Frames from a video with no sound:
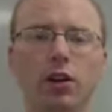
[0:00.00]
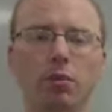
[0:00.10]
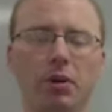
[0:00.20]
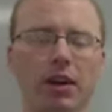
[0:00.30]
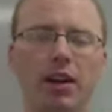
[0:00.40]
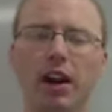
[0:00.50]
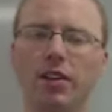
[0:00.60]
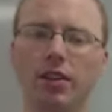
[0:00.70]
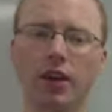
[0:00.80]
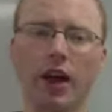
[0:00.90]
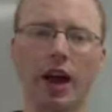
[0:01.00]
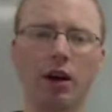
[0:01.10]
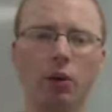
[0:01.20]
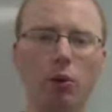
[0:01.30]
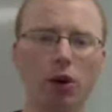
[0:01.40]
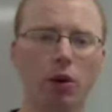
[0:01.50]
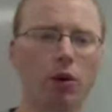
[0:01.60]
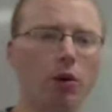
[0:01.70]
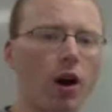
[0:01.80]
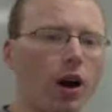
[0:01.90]
Because of that, we're going
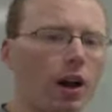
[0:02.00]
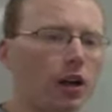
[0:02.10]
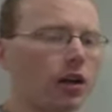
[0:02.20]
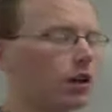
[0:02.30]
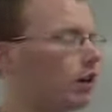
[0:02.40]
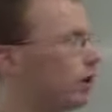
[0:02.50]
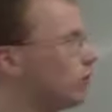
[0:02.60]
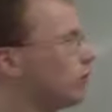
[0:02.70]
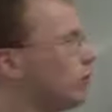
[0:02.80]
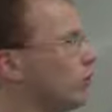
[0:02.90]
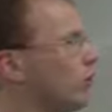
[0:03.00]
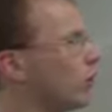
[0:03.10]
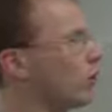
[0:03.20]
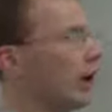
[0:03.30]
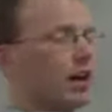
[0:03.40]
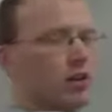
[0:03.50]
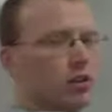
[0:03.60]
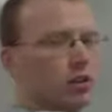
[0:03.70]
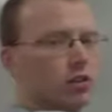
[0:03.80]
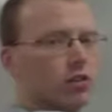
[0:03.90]
to write two
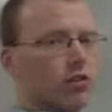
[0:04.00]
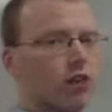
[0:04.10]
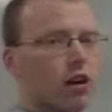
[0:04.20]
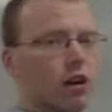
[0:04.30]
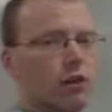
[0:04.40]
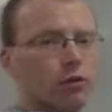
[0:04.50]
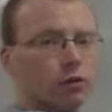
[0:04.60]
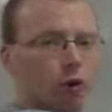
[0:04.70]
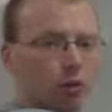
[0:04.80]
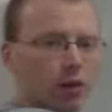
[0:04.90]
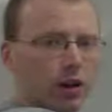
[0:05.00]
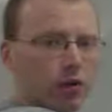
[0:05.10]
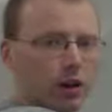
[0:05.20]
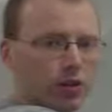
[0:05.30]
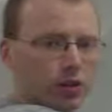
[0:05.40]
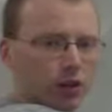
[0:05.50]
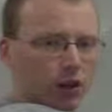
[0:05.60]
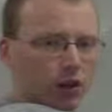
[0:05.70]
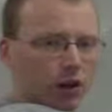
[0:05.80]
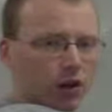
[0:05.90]
equations from the original
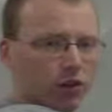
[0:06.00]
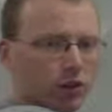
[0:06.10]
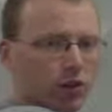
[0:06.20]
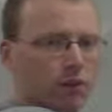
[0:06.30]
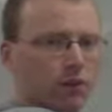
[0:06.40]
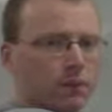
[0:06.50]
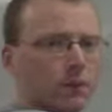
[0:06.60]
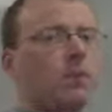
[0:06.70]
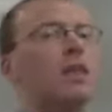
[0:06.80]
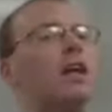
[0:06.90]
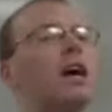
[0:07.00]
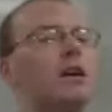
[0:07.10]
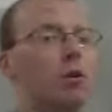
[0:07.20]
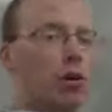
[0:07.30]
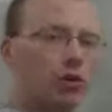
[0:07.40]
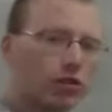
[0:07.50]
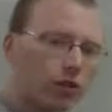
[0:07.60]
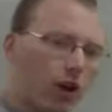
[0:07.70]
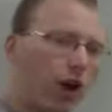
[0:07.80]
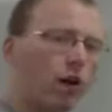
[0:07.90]
equation, and then we're going to
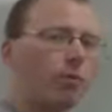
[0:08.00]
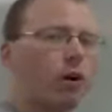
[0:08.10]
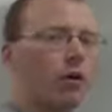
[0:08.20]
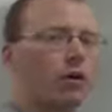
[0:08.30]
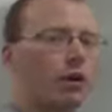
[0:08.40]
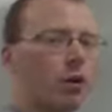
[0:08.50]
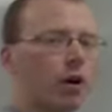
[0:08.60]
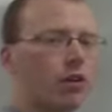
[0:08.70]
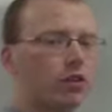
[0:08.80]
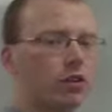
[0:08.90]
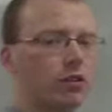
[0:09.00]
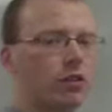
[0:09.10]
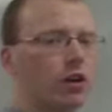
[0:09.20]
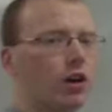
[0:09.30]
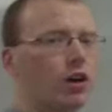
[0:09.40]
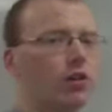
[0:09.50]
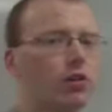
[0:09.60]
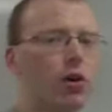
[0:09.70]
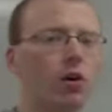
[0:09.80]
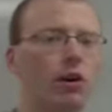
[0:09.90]
solve both equations.
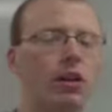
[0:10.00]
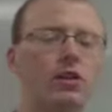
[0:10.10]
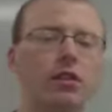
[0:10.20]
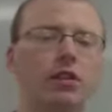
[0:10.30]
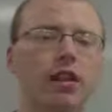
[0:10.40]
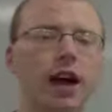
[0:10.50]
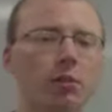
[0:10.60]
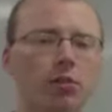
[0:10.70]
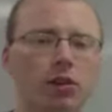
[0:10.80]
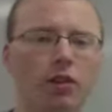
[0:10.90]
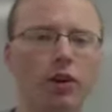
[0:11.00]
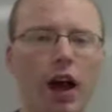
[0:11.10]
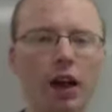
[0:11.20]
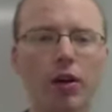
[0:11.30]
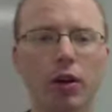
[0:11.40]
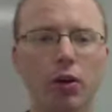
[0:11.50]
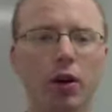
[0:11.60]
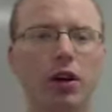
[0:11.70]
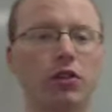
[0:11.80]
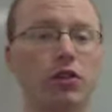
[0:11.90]
So in each of these absolute value
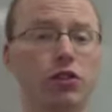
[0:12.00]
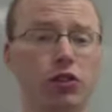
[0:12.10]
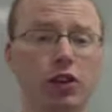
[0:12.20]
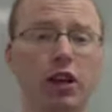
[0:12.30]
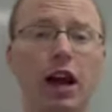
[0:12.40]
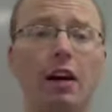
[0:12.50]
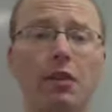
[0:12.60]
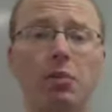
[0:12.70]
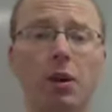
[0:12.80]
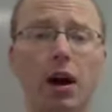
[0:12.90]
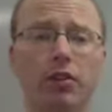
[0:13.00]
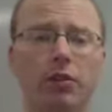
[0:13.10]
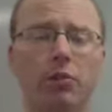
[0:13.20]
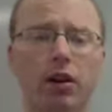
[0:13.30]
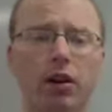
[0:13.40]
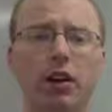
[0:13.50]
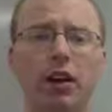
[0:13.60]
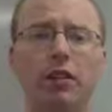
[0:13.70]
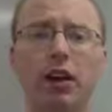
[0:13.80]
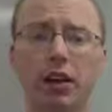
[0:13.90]
equations, you're going to have the possibility
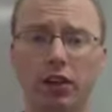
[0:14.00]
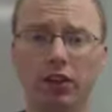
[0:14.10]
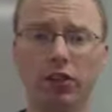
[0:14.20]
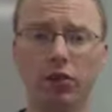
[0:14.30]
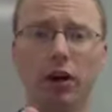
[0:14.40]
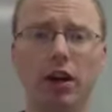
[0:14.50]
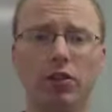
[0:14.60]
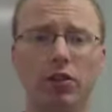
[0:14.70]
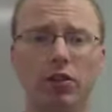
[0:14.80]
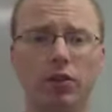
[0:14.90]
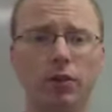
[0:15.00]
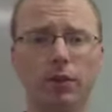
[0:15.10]
of getting two answers.